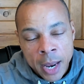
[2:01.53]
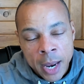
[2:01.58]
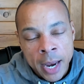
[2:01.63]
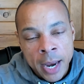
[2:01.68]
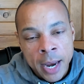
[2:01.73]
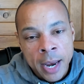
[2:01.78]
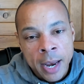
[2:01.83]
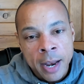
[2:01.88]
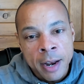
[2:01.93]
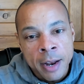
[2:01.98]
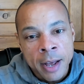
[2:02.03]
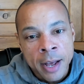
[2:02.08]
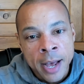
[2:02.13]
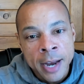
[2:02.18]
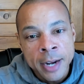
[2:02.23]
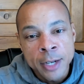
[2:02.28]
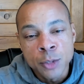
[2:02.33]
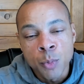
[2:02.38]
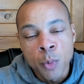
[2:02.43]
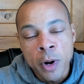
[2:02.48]
And
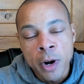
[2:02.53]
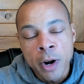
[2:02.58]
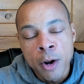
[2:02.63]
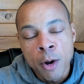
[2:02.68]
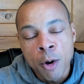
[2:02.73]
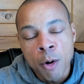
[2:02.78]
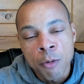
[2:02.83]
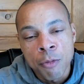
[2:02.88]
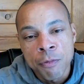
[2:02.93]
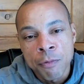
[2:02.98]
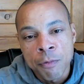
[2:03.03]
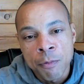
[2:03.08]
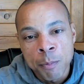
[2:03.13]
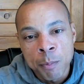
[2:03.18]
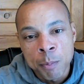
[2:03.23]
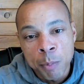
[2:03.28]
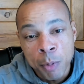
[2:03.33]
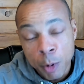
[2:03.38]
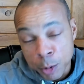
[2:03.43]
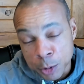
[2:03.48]
I just want to know
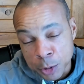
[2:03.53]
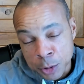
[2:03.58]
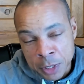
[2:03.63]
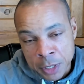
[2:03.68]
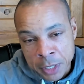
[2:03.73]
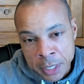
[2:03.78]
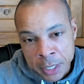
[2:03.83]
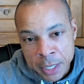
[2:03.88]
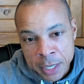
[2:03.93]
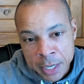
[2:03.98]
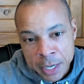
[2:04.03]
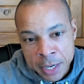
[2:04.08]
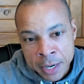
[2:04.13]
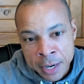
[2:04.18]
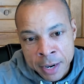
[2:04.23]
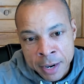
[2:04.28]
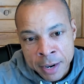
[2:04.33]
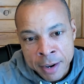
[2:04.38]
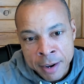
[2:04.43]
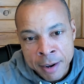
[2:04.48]
personally,
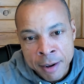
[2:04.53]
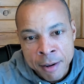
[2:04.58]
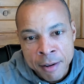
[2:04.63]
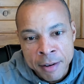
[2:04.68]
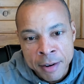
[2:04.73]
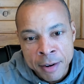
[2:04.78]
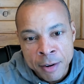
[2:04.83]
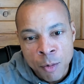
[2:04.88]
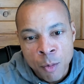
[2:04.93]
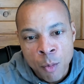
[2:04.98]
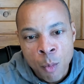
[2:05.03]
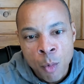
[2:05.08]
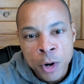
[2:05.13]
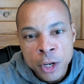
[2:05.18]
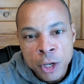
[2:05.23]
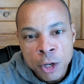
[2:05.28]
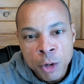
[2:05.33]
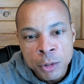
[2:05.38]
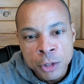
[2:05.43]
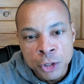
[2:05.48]

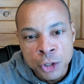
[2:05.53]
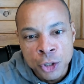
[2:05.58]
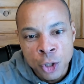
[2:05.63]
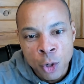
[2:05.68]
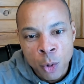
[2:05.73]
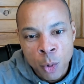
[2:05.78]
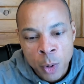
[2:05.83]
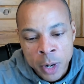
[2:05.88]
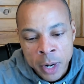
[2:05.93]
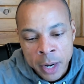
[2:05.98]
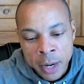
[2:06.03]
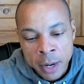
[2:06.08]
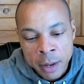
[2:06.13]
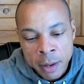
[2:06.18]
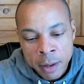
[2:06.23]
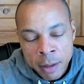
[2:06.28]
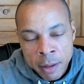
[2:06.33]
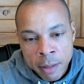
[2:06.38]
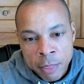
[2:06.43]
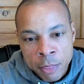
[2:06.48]
what do you enjoy
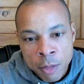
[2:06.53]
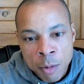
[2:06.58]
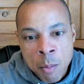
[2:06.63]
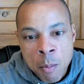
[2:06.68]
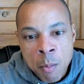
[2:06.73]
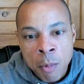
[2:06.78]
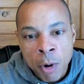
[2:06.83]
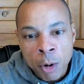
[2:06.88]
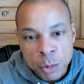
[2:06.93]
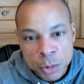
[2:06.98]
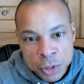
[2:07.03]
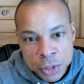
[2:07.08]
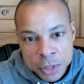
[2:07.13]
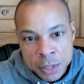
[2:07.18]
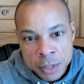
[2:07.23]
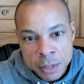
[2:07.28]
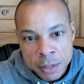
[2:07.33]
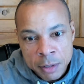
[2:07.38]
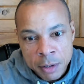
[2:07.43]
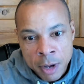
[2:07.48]
the
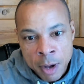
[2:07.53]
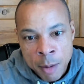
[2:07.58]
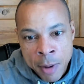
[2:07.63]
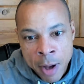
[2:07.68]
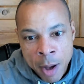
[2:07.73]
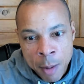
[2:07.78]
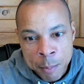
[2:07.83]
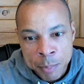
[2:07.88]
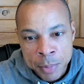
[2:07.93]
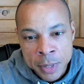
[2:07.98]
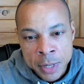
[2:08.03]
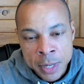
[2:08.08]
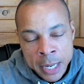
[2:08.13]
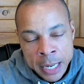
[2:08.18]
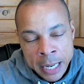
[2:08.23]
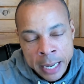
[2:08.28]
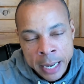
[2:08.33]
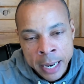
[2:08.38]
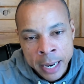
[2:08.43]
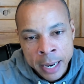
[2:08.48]
most about
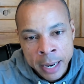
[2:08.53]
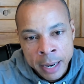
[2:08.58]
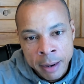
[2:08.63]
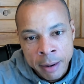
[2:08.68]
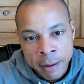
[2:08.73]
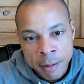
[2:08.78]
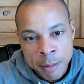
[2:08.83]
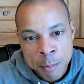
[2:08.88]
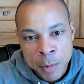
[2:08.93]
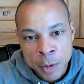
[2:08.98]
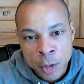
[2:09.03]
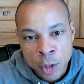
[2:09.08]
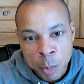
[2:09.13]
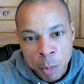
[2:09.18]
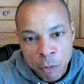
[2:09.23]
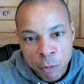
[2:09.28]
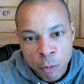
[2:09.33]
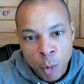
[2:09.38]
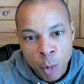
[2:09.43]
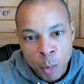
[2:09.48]
being a
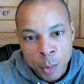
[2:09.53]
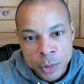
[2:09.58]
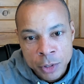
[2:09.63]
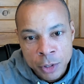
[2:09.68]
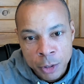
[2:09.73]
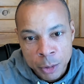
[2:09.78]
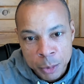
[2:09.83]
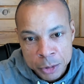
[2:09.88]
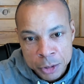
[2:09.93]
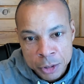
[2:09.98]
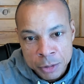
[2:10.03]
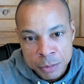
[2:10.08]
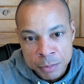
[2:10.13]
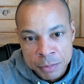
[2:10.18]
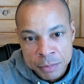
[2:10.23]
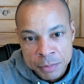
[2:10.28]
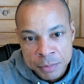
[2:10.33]
mental performance coach?